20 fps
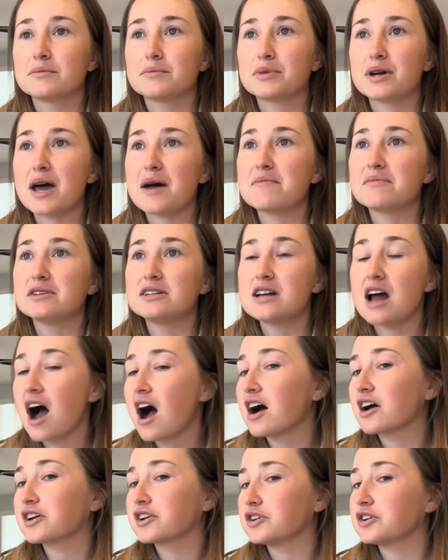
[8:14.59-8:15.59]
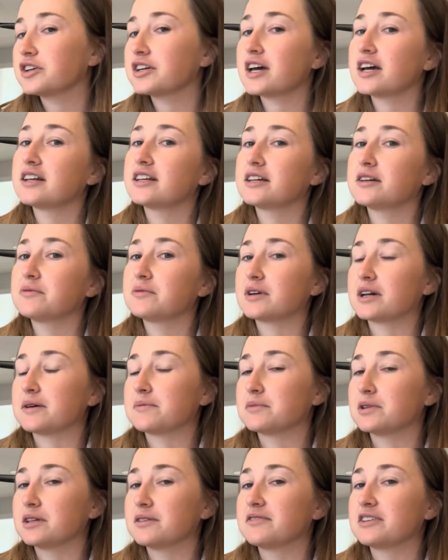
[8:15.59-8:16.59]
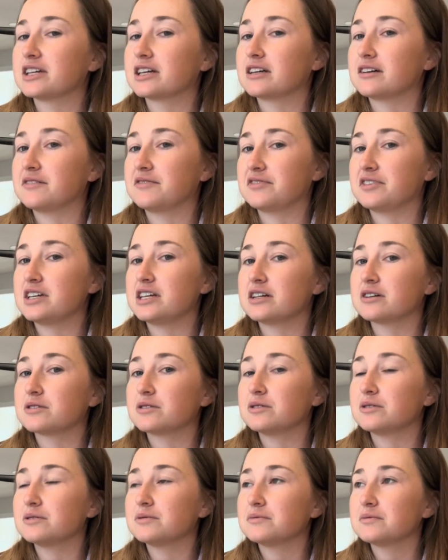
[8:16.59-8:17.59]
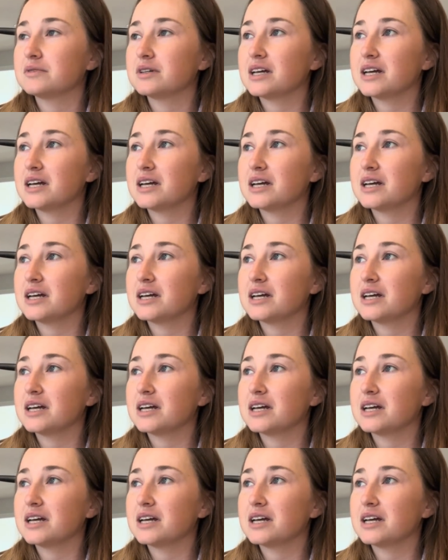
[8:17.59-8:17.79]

but I'm not good at it when I'm living in a vehicle.